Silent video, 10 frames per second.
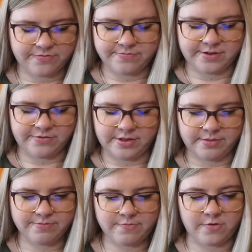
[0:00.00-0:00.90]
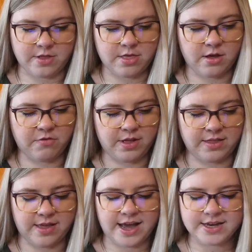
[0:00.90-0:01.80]
different fun stuff
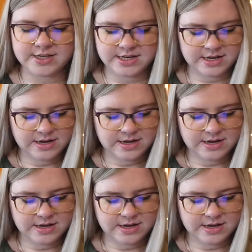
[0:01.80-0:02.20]
like that.